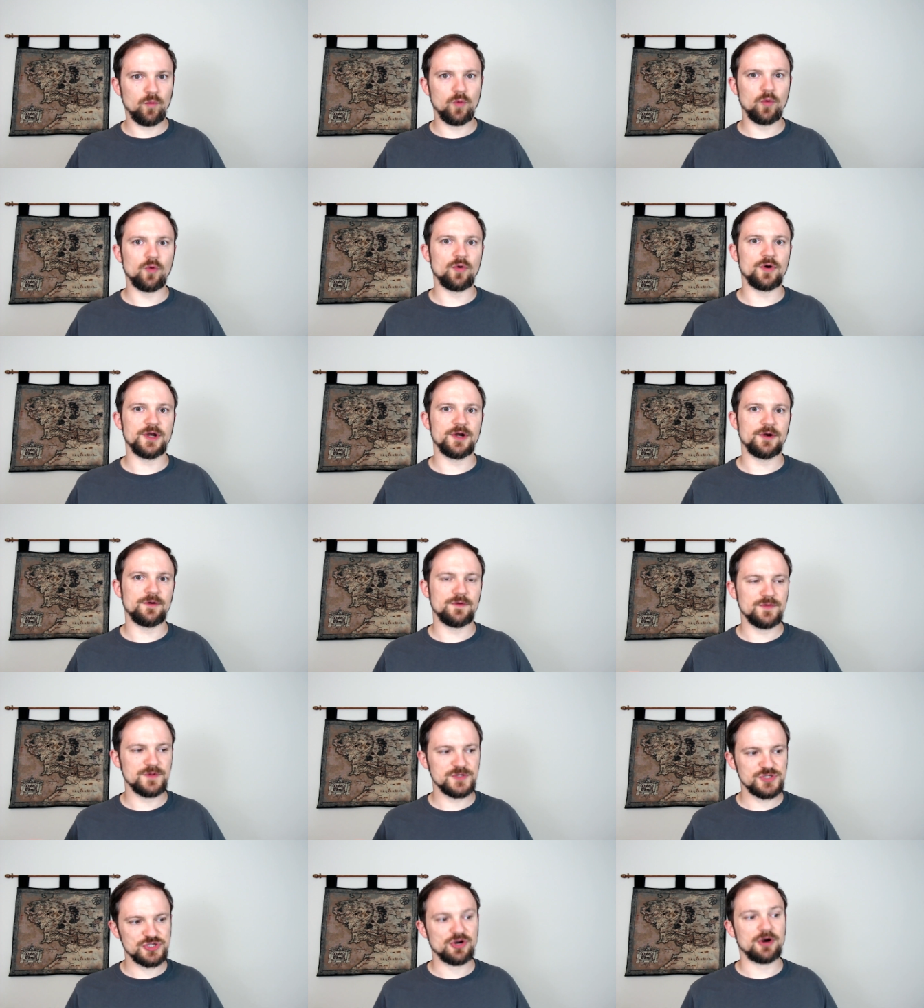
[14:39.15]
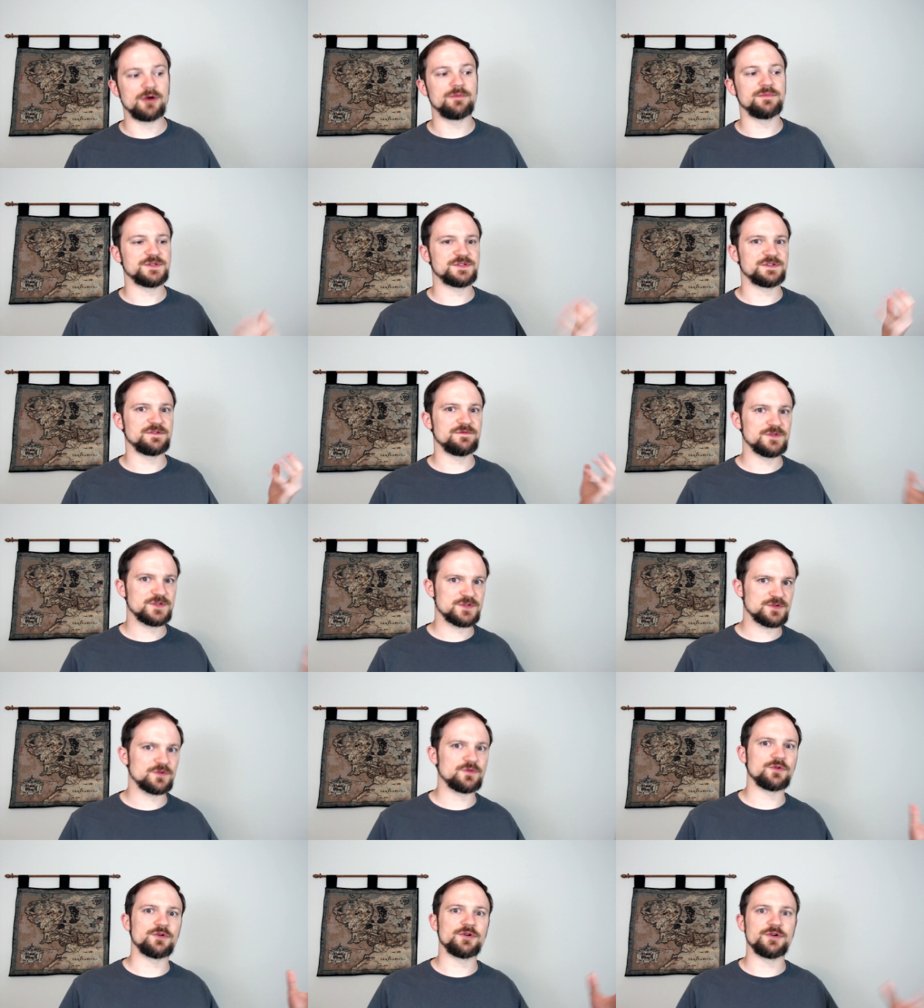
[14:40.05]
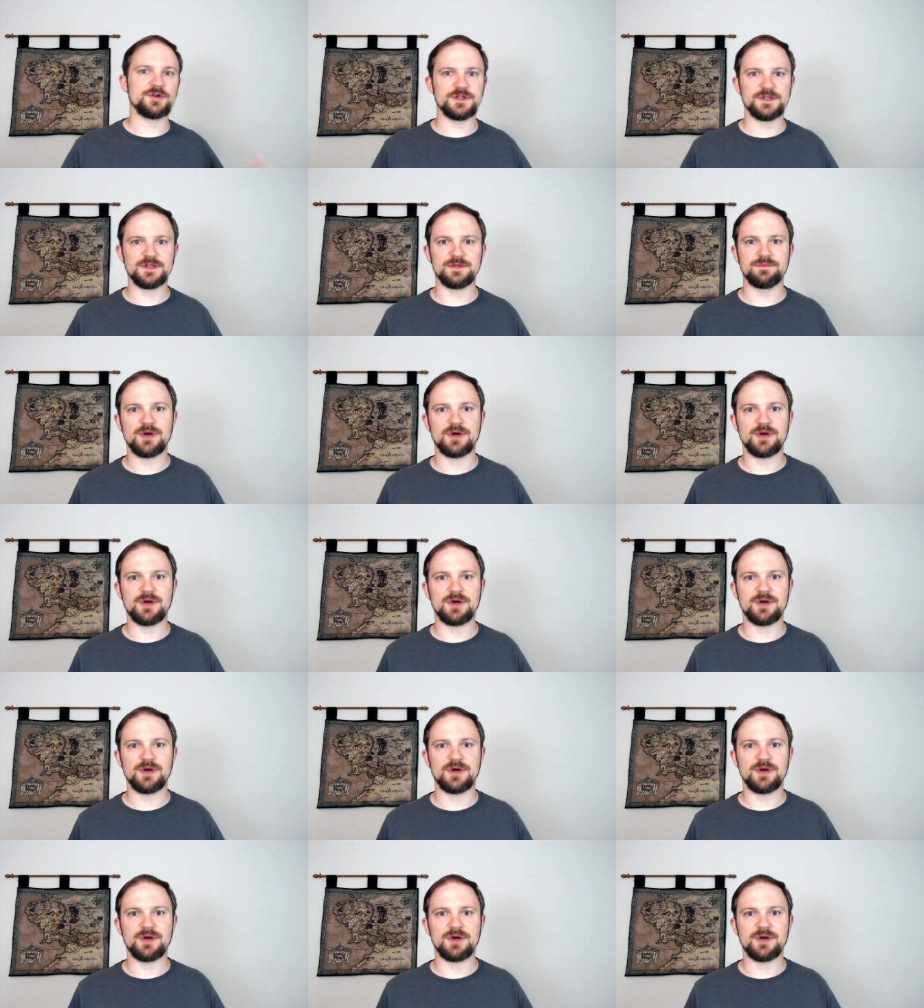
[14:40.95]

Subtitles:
warrior and the sharpness of the sword and